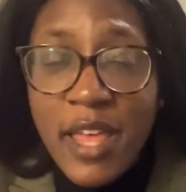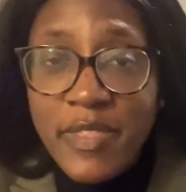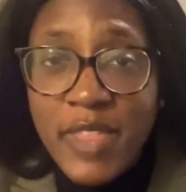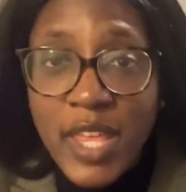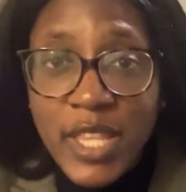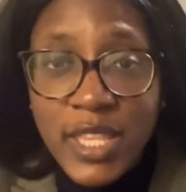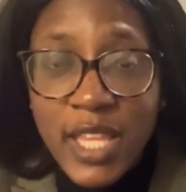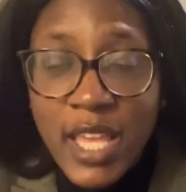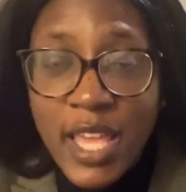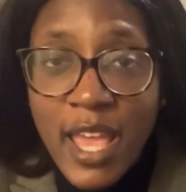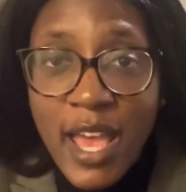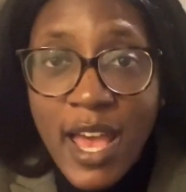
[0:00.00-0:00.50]

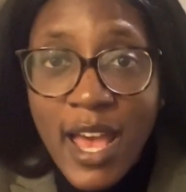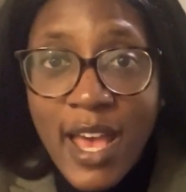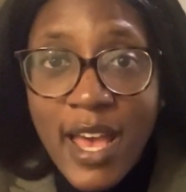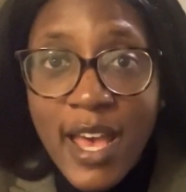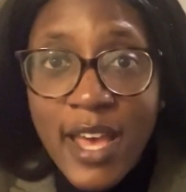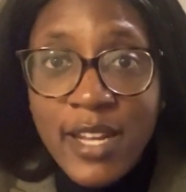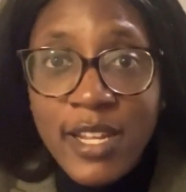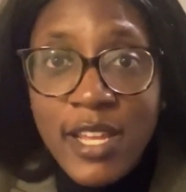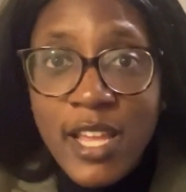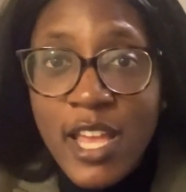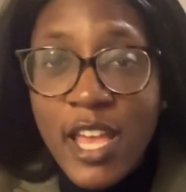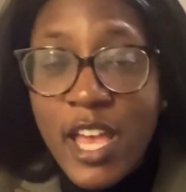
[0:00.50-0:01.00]
that they
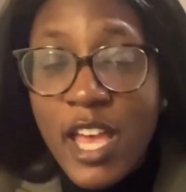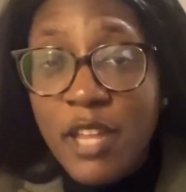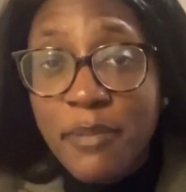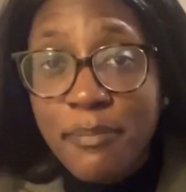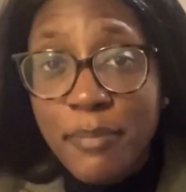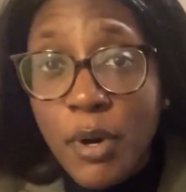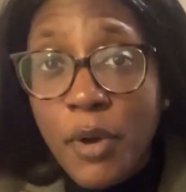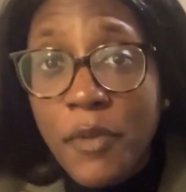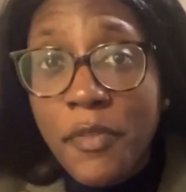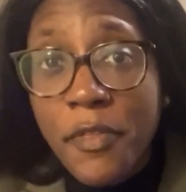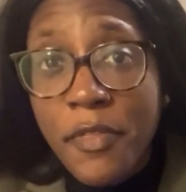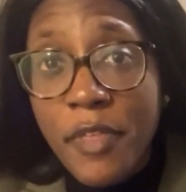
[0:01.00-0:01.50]
had, and
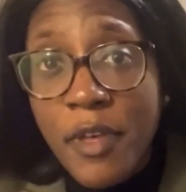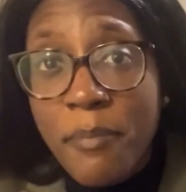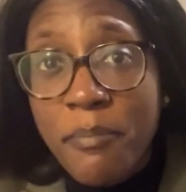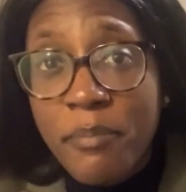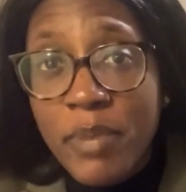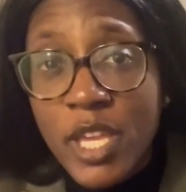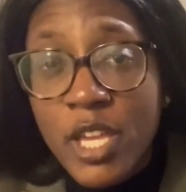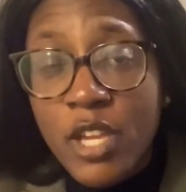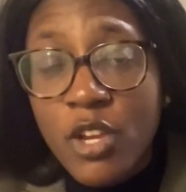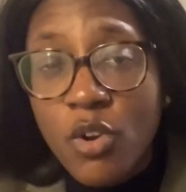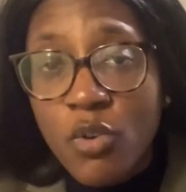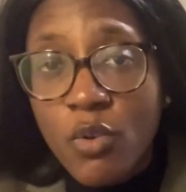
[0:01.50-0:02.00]
both of them
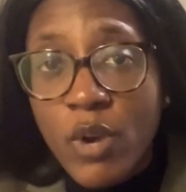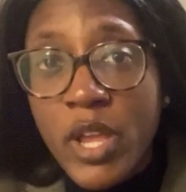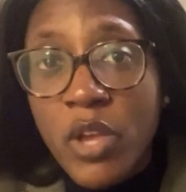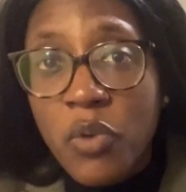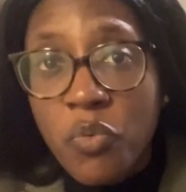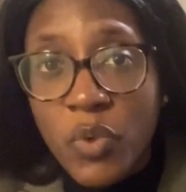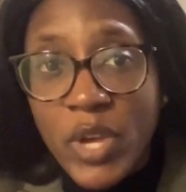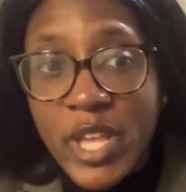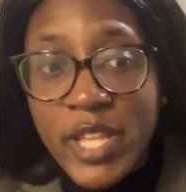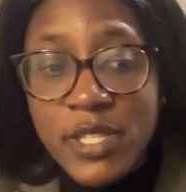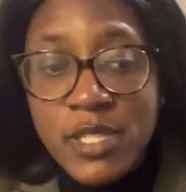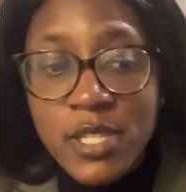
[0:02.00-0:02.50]
being great
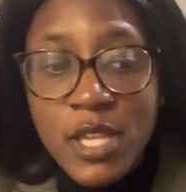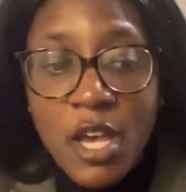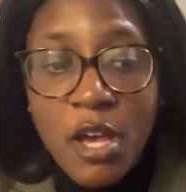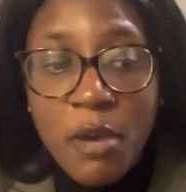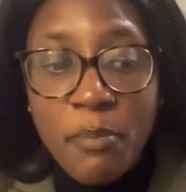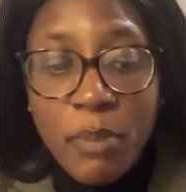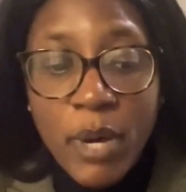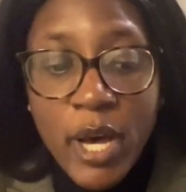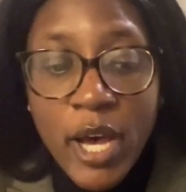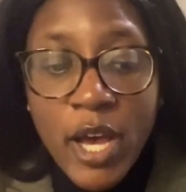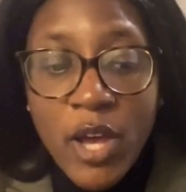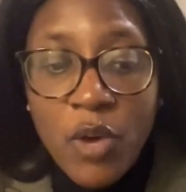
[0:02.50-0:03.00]
wins.
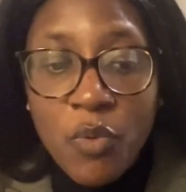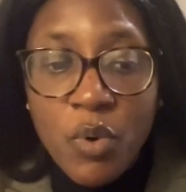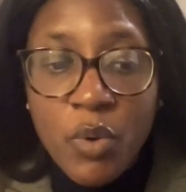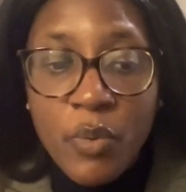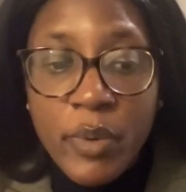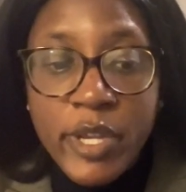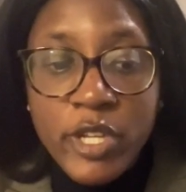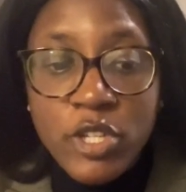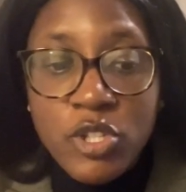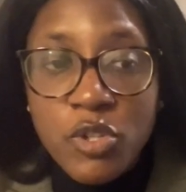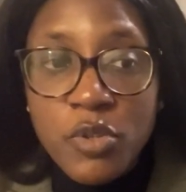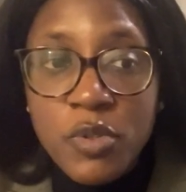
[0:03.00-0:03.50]
But what
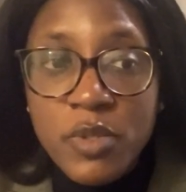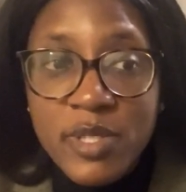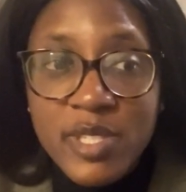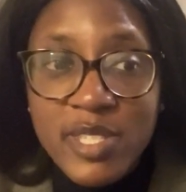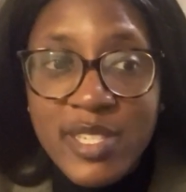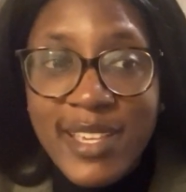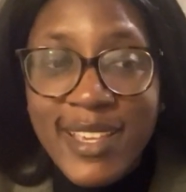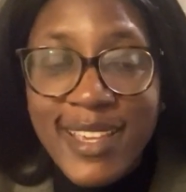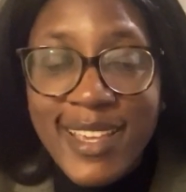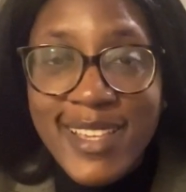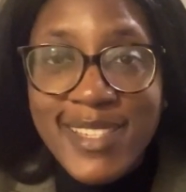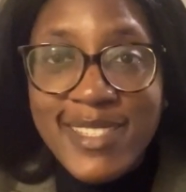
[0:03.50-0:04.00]
we do
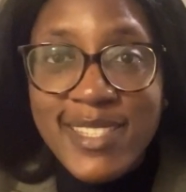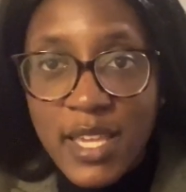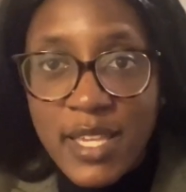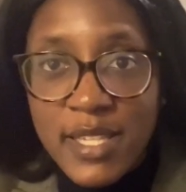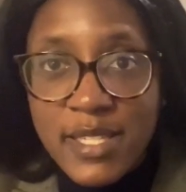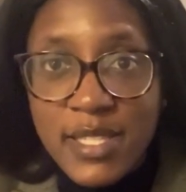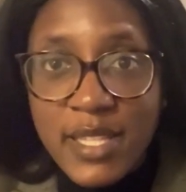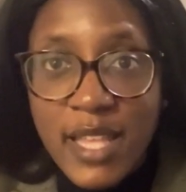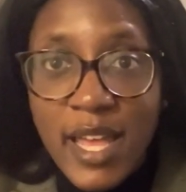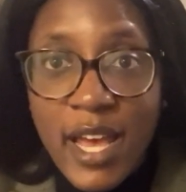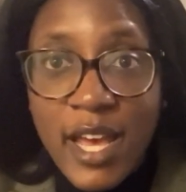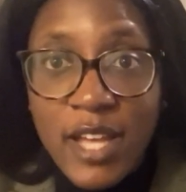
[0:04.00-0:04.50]
see is
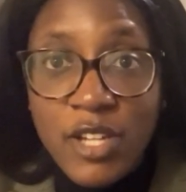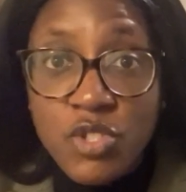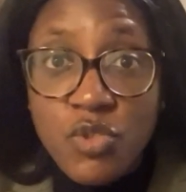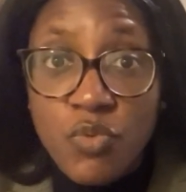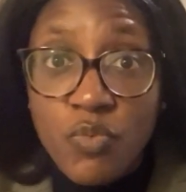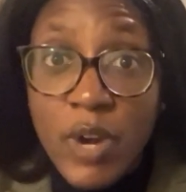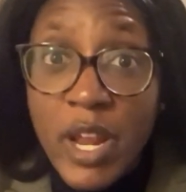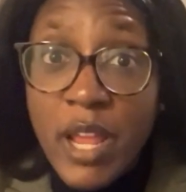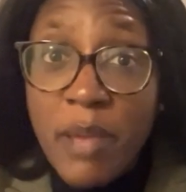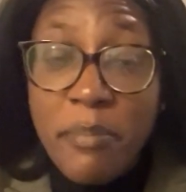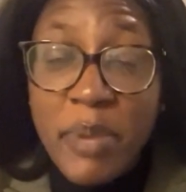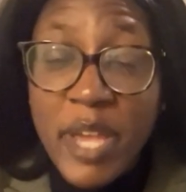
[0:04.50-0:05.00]
that
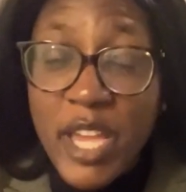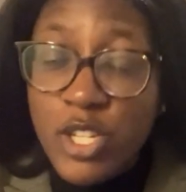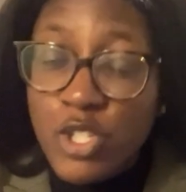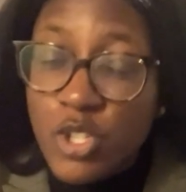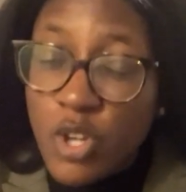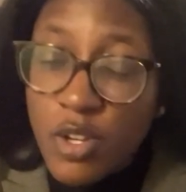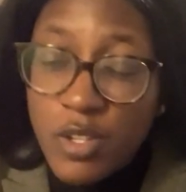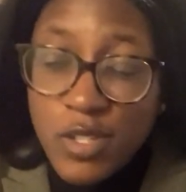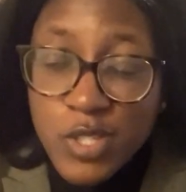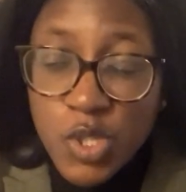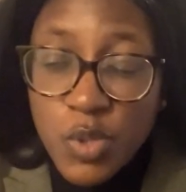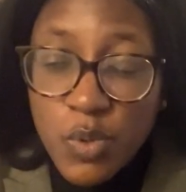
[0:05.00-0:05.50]
Rampage,
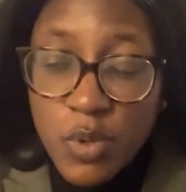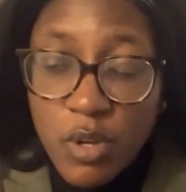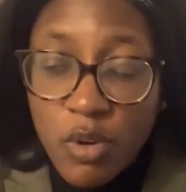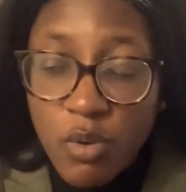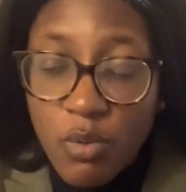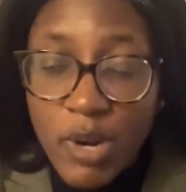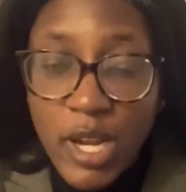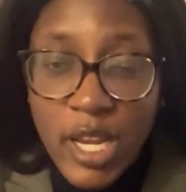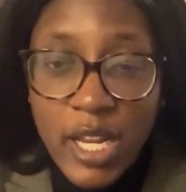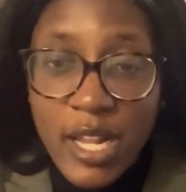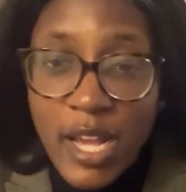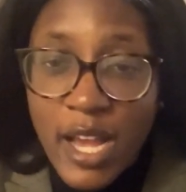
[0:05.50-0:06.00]
also a
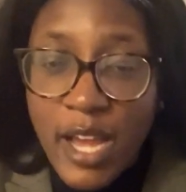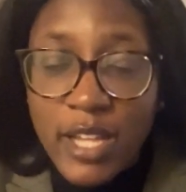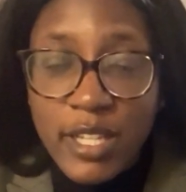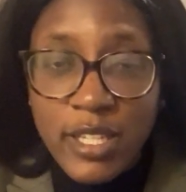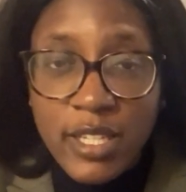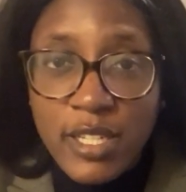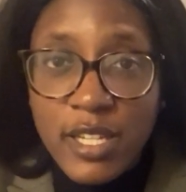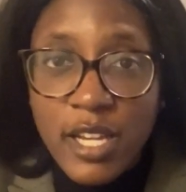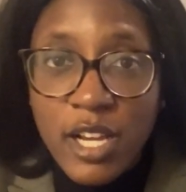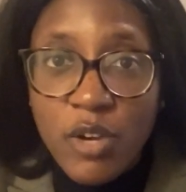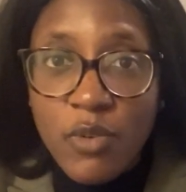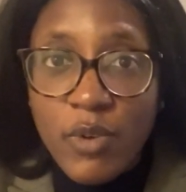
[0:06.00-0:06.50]
great, highly
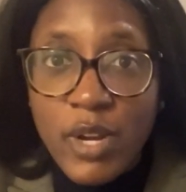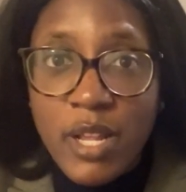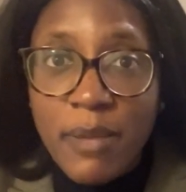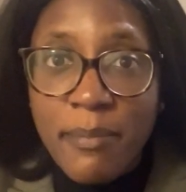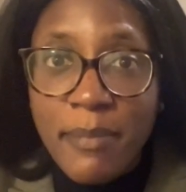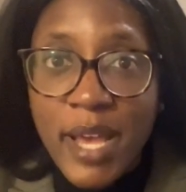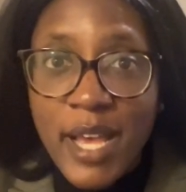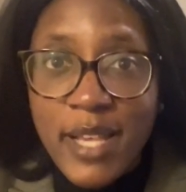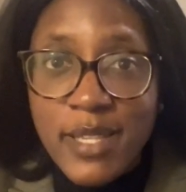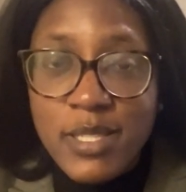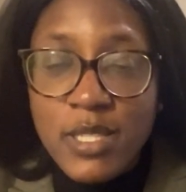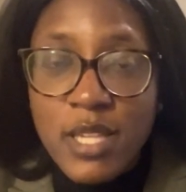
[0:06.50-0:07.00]
decorated
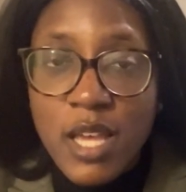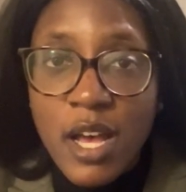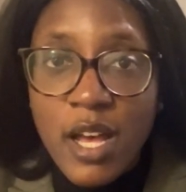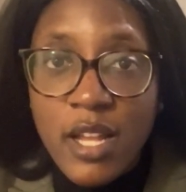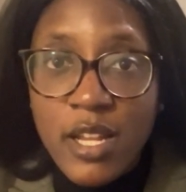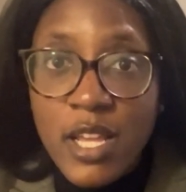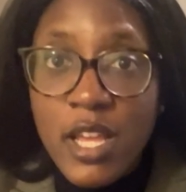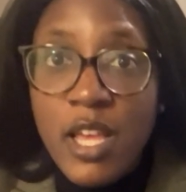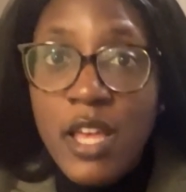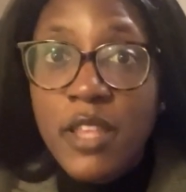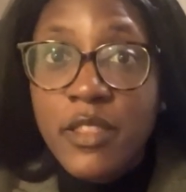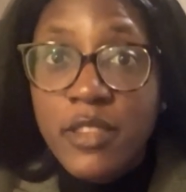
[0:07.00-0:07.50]
mascot,
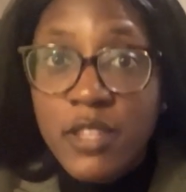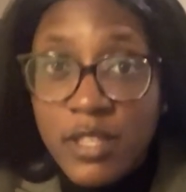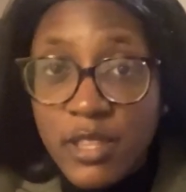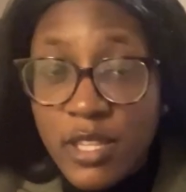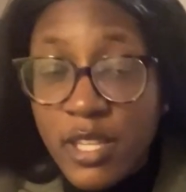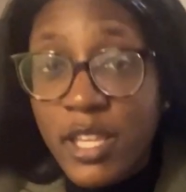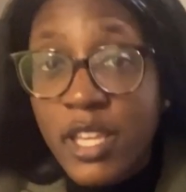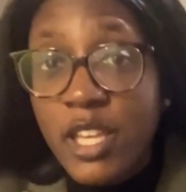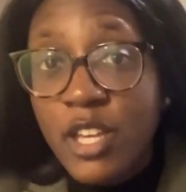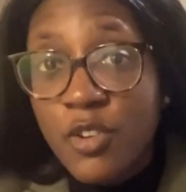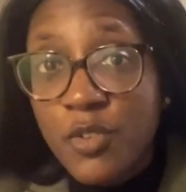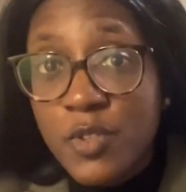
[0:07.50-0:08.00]
that
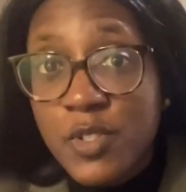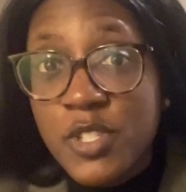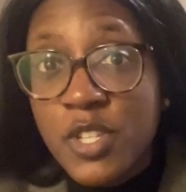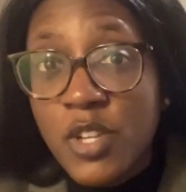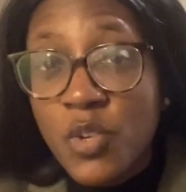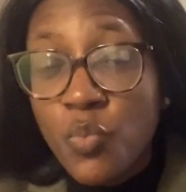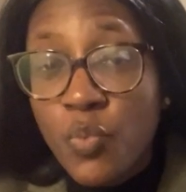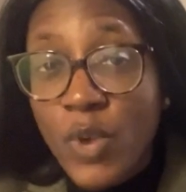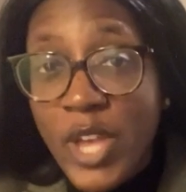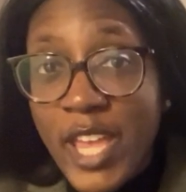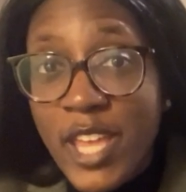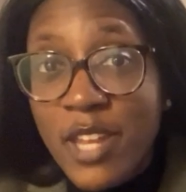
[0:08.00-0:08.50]
the Eagles
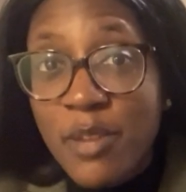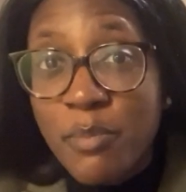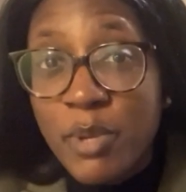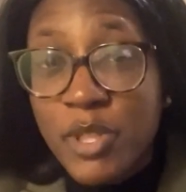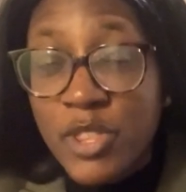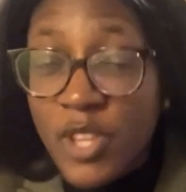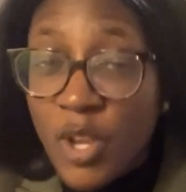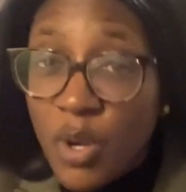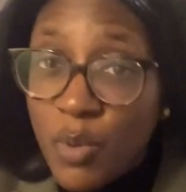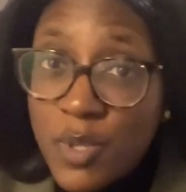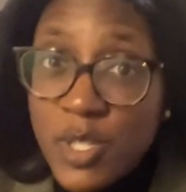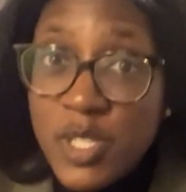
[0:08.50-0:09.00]
did win,
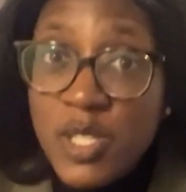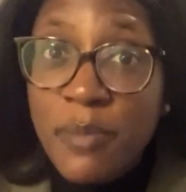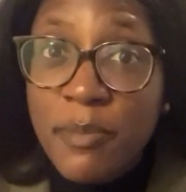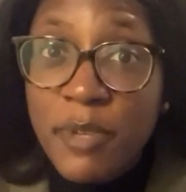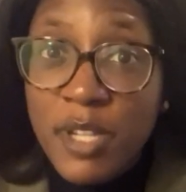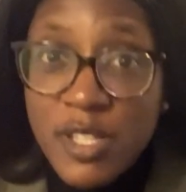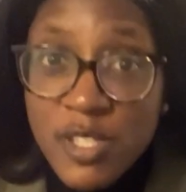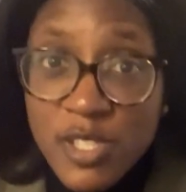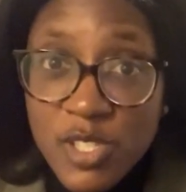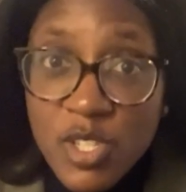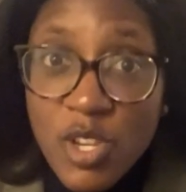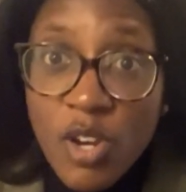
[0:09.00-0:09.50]
but there was some
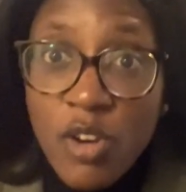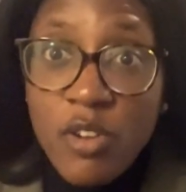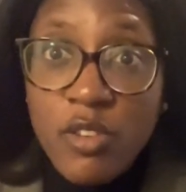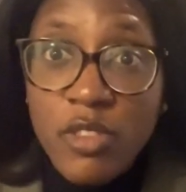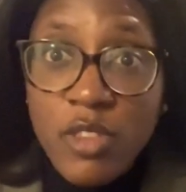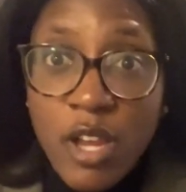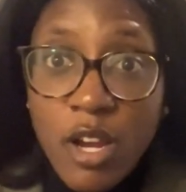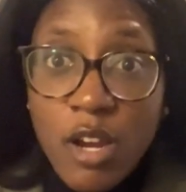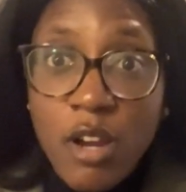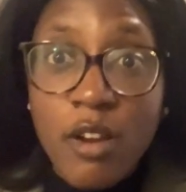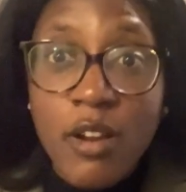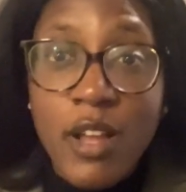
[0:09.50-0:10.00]
concern
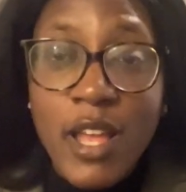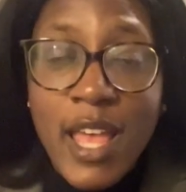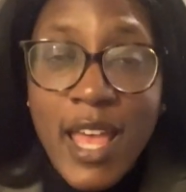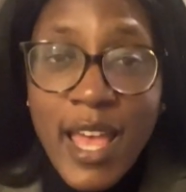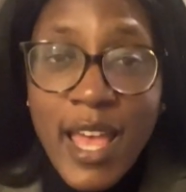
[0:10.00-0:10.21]
there